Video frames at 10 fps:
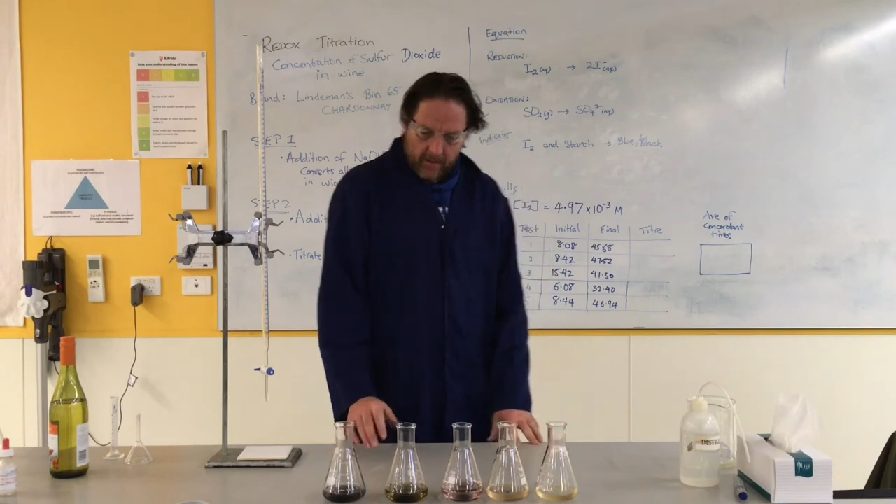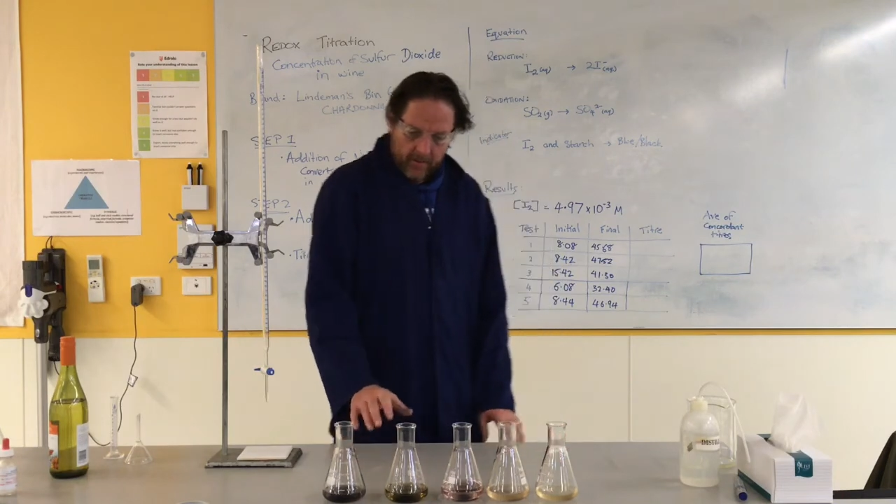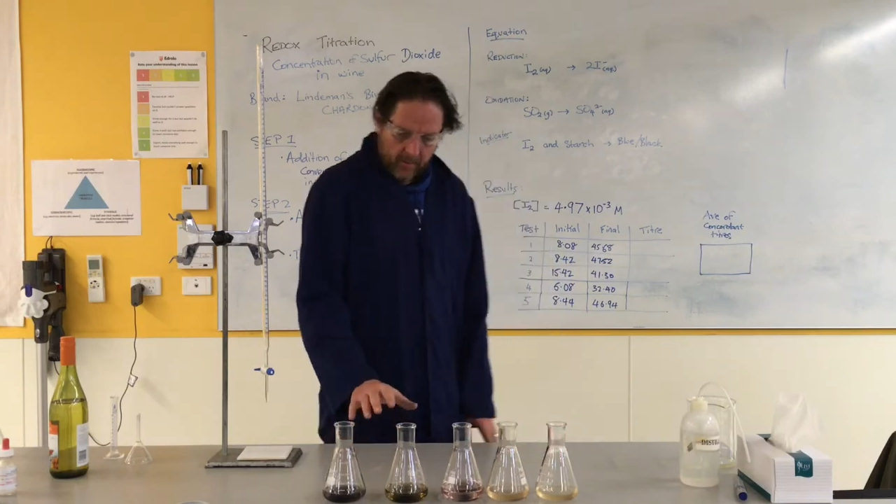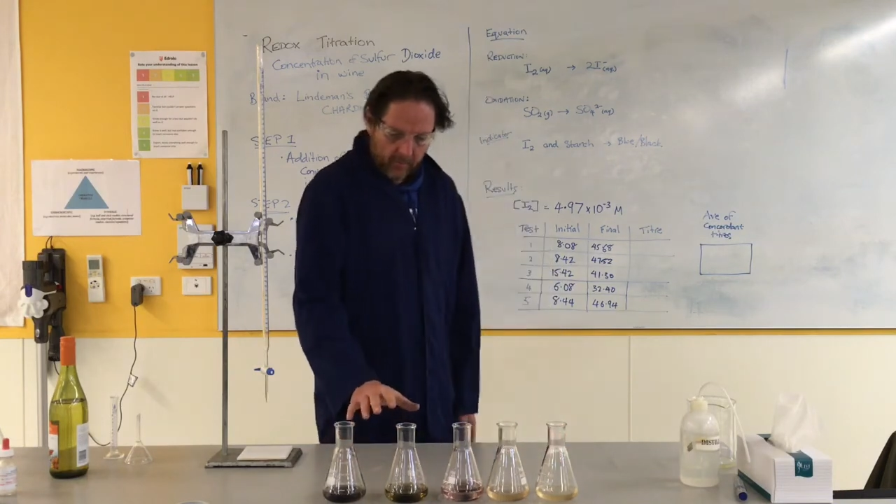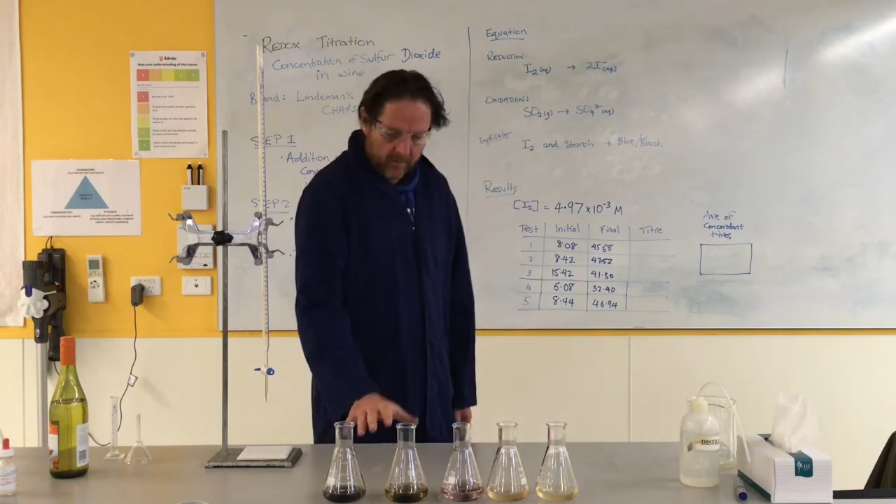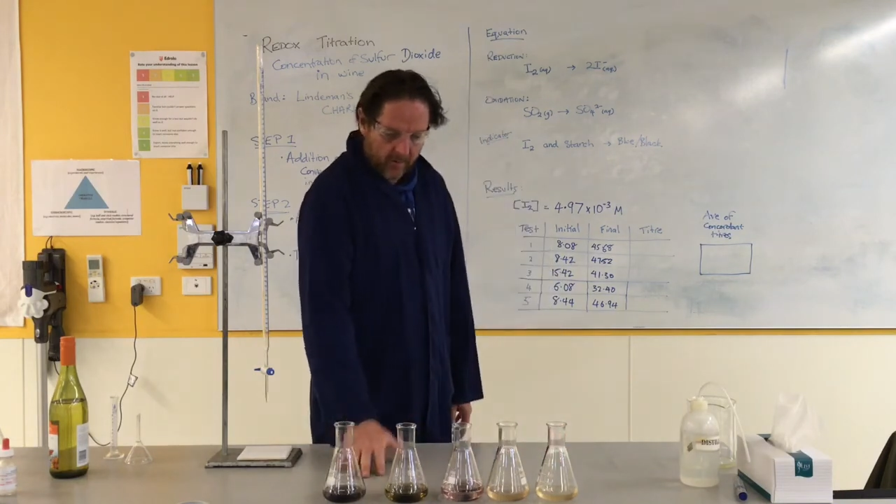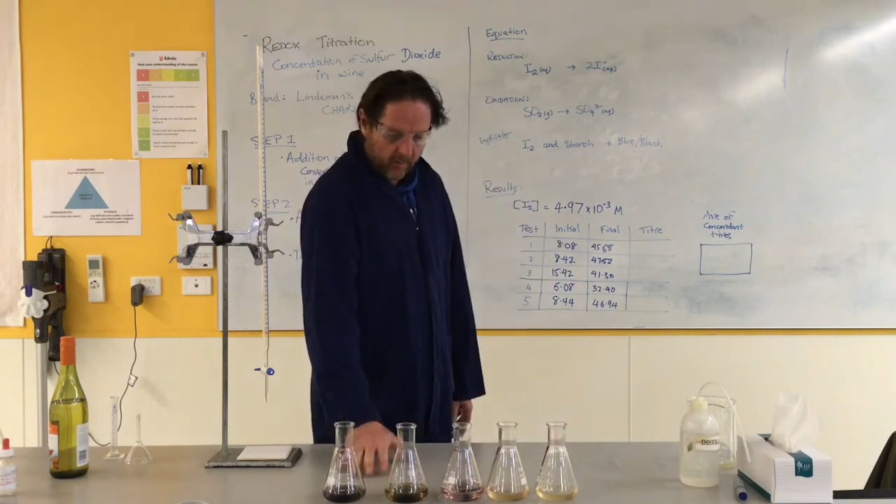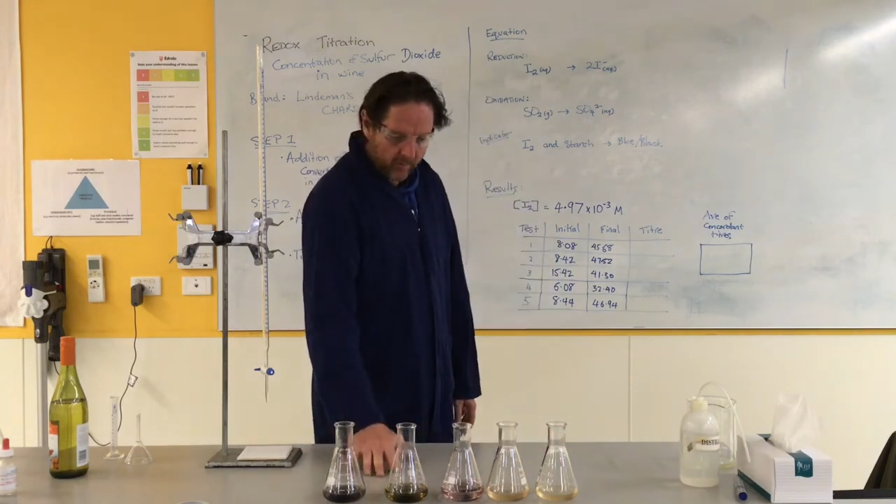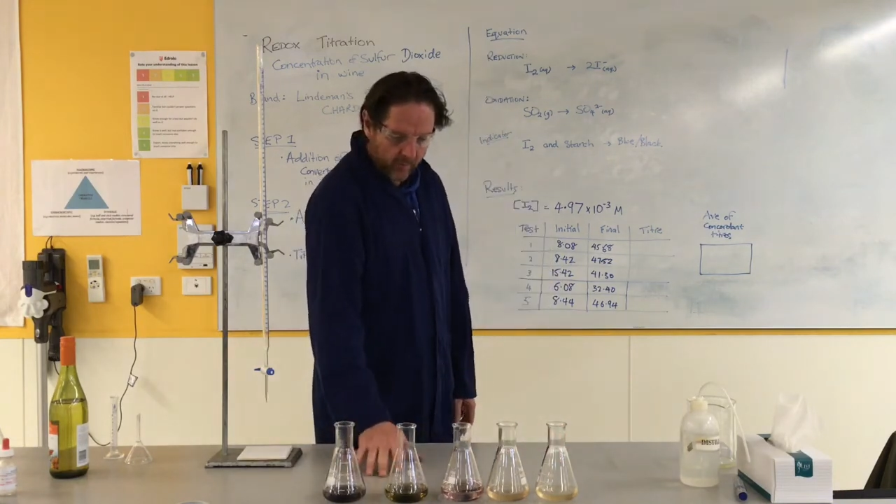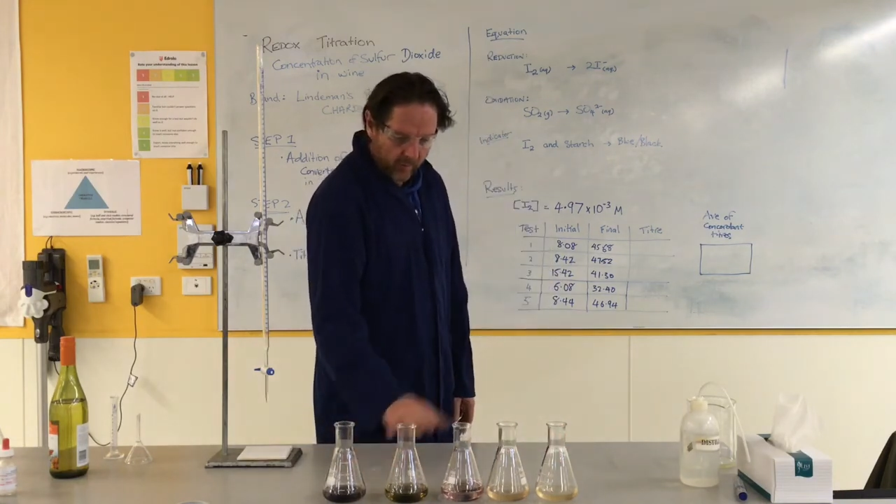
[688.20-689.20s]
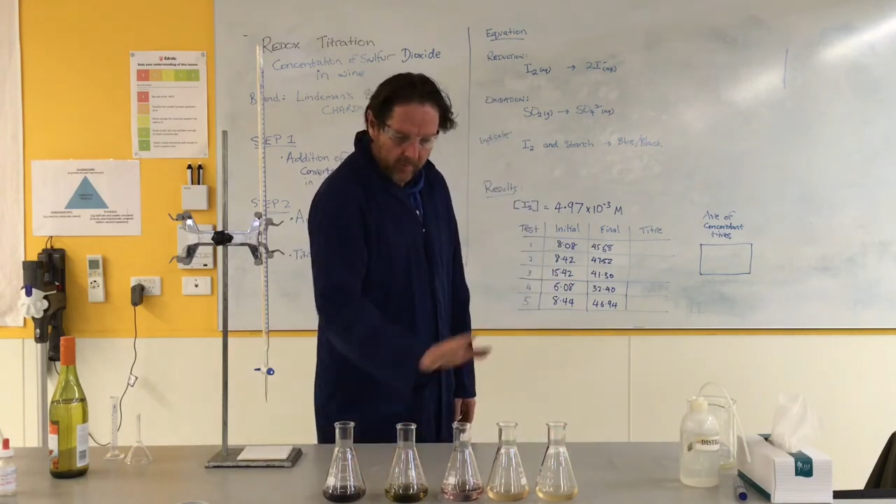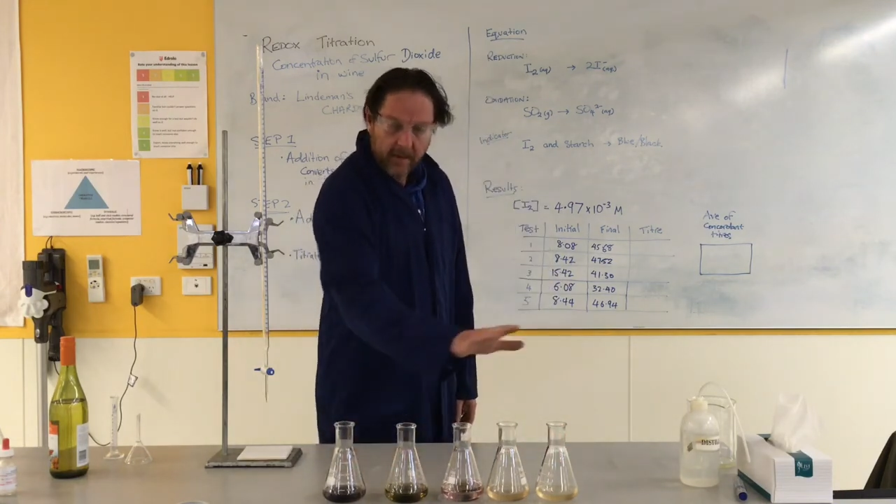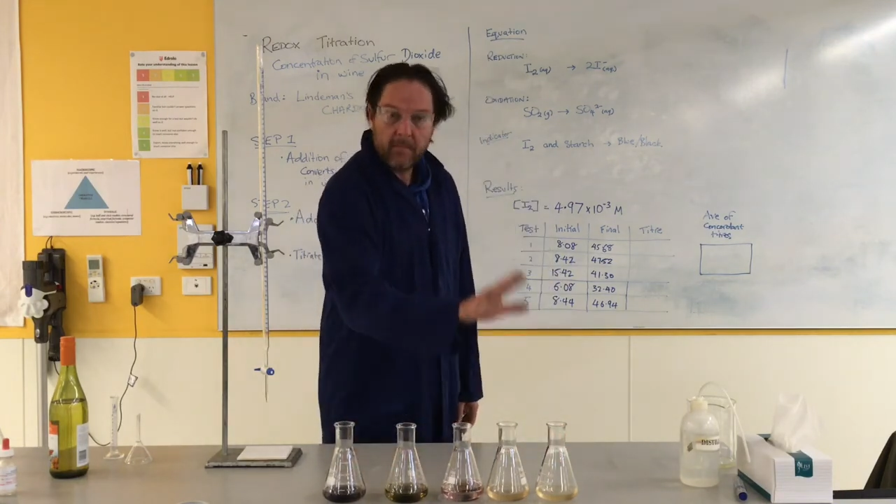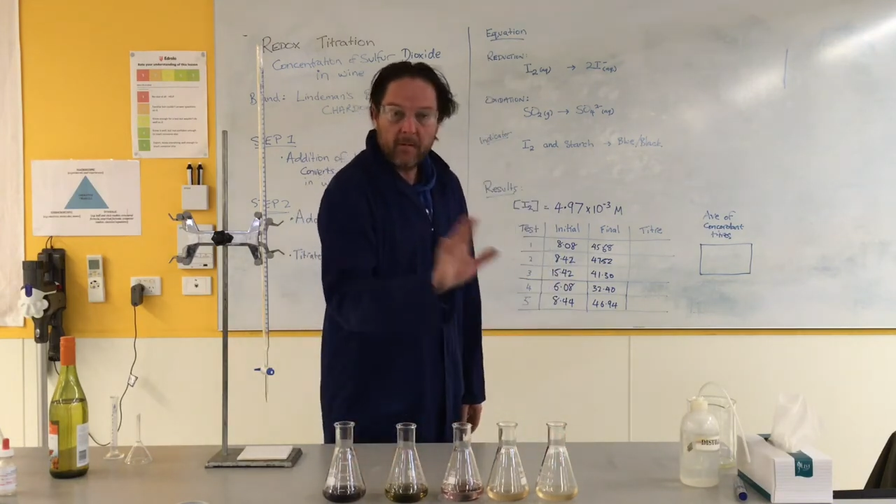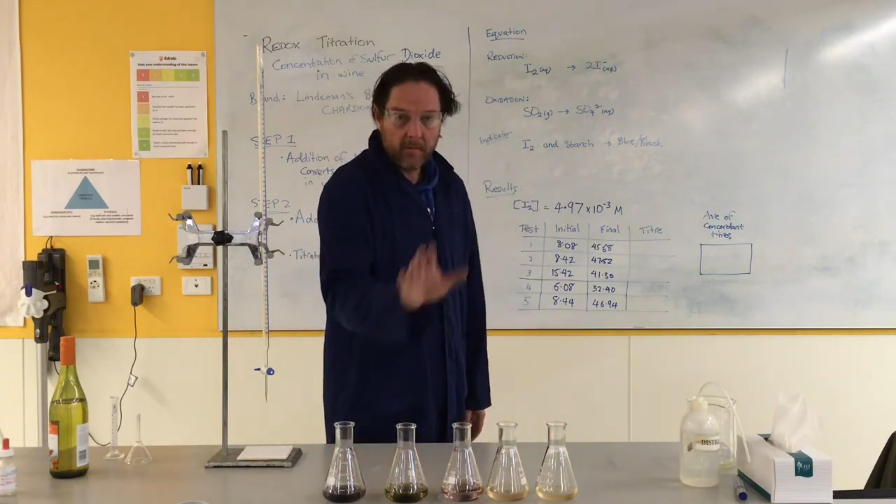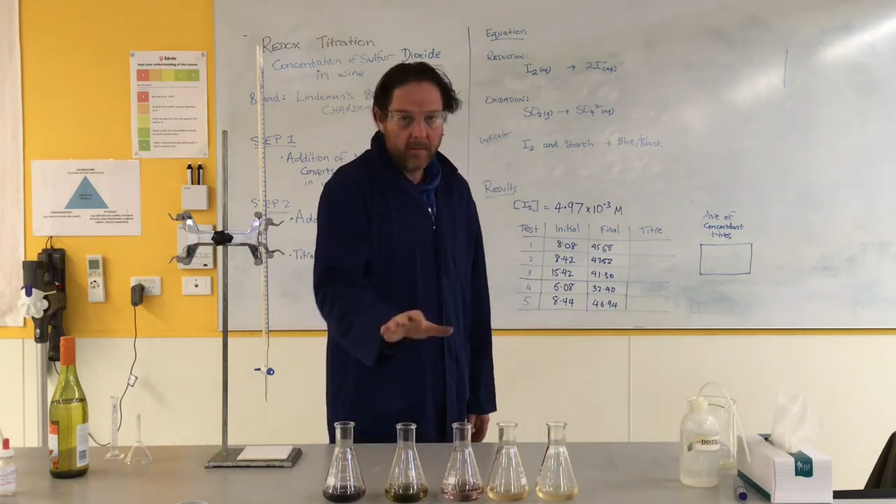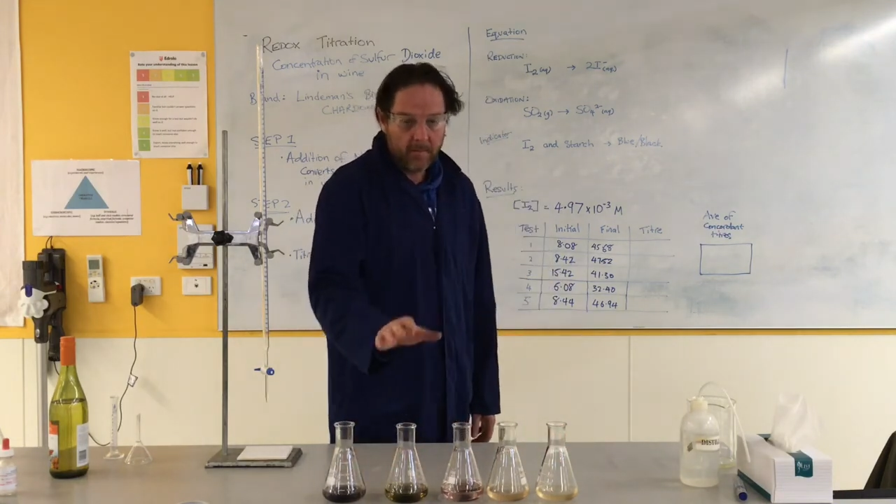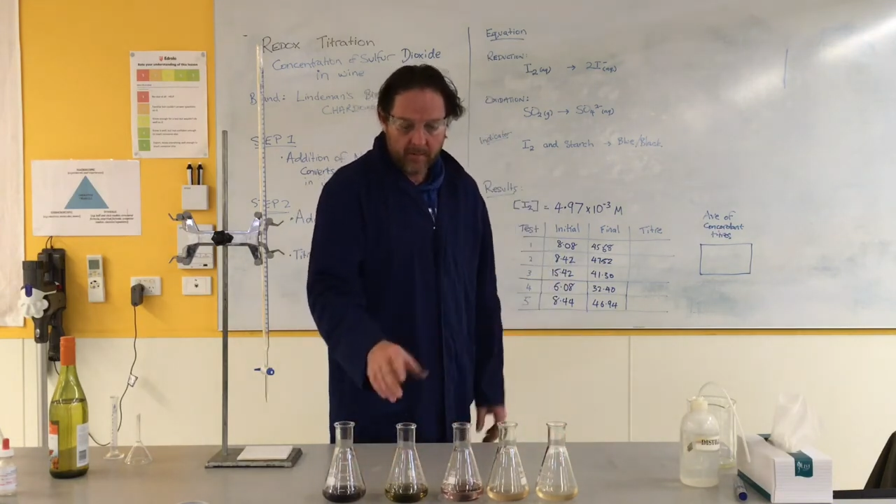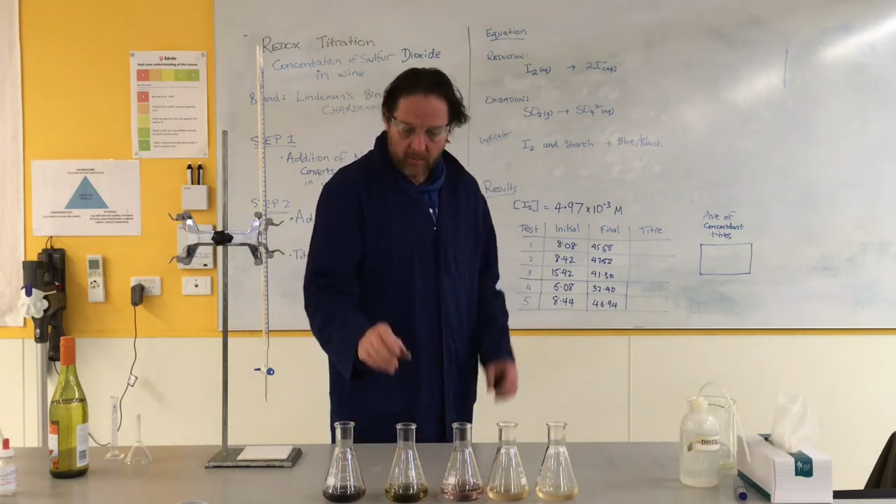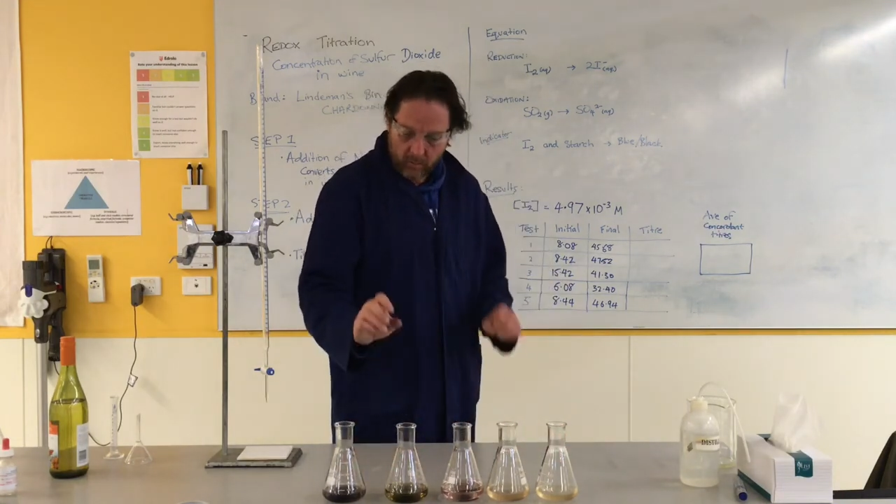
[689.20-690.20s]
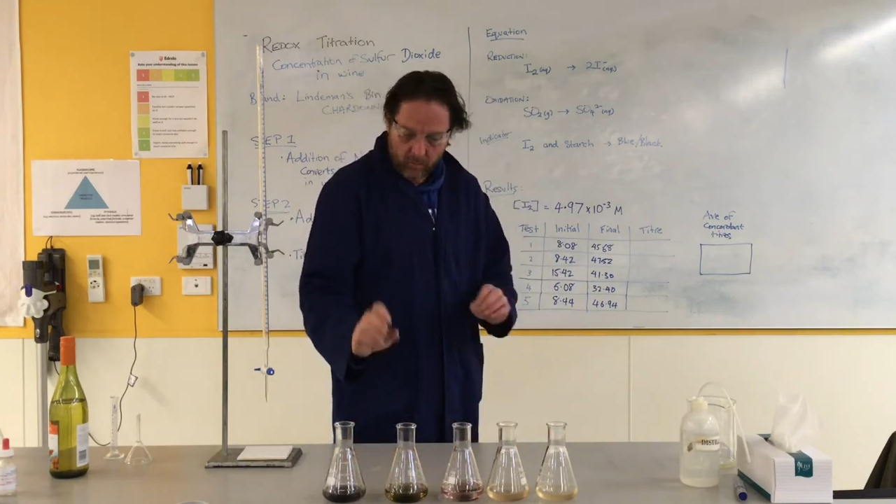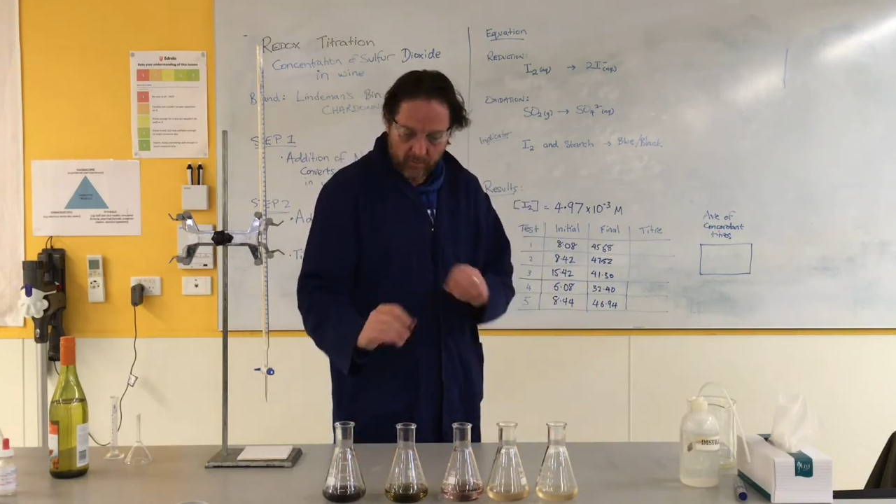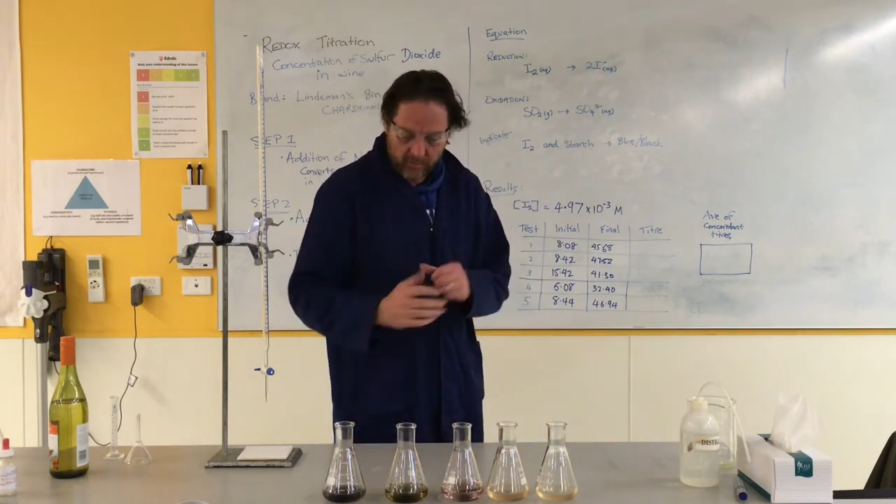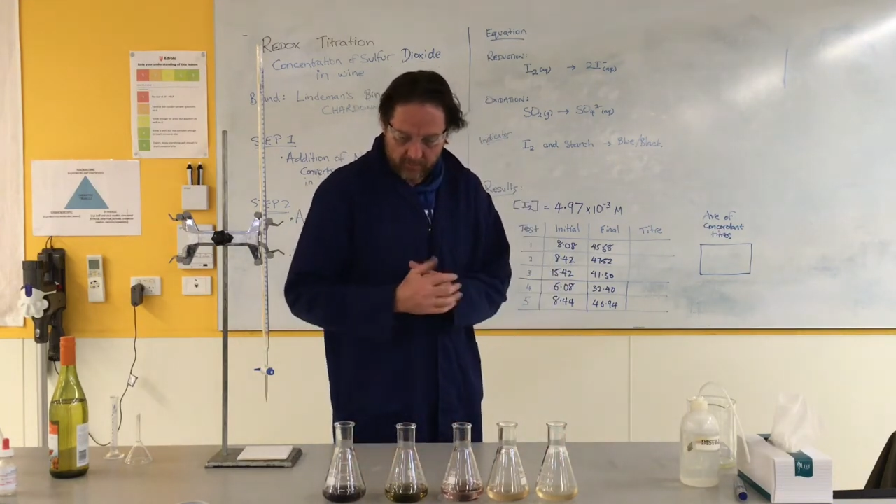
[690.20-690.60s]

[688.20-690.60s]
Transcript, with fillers: The results for them, and remember all that